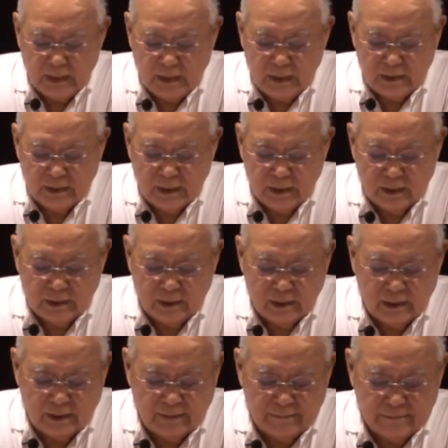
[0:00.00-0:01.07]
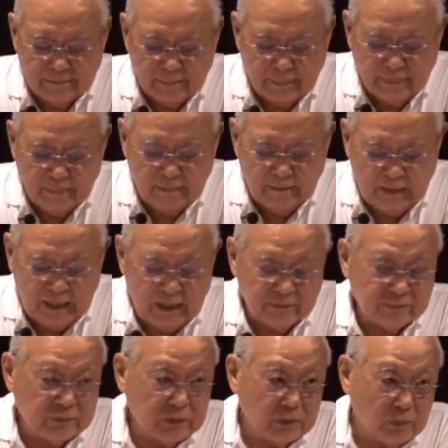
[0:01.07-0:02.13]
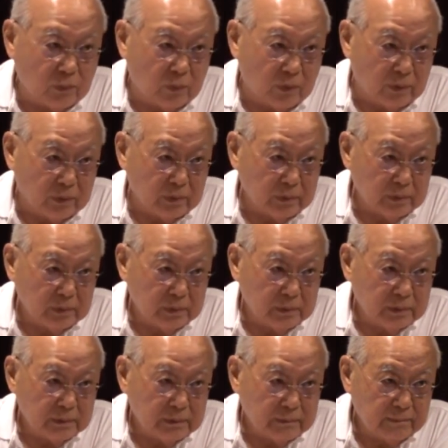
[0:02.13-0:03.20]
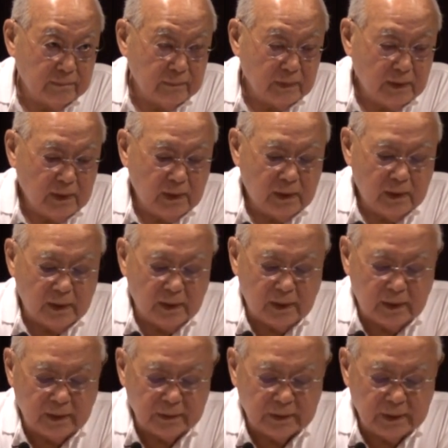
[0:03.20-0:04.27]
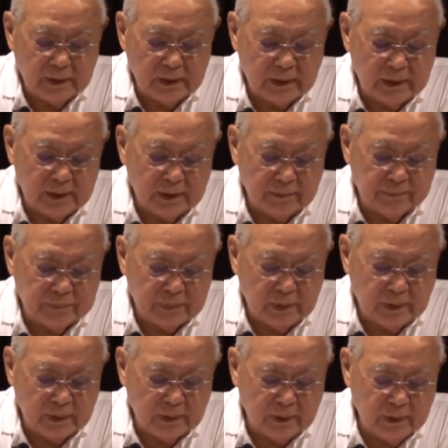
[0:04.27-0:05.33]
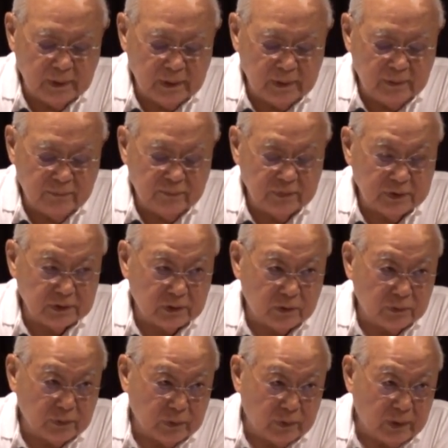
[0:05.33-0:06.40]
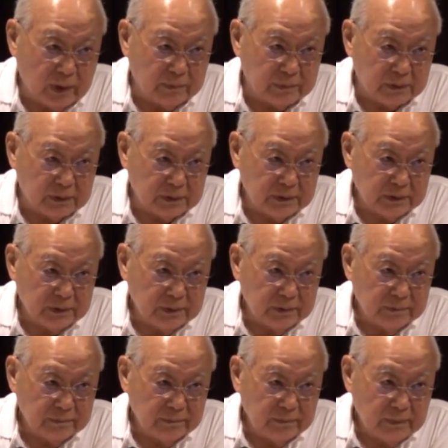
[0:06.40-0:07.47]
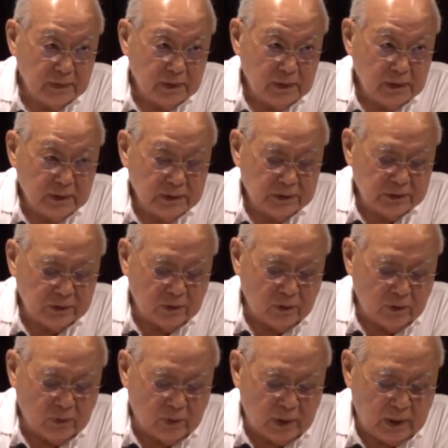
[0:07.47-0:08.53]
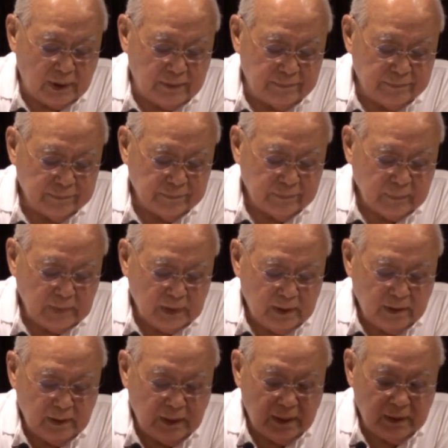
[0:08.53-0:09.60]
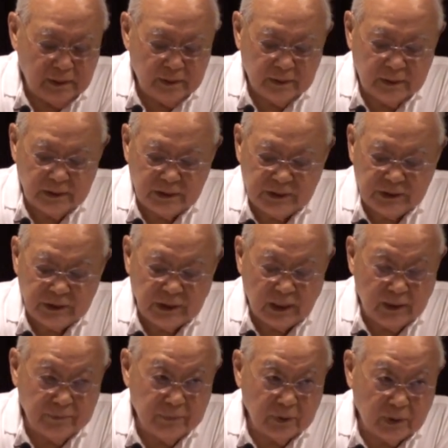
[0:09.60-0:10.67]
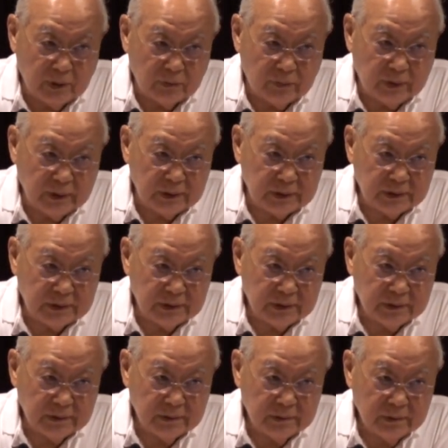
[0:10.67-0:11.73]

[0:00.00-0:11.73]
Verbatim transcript: And then um, after the war, uh, they let up on the physical requirements. So um, the GI Bill of Rights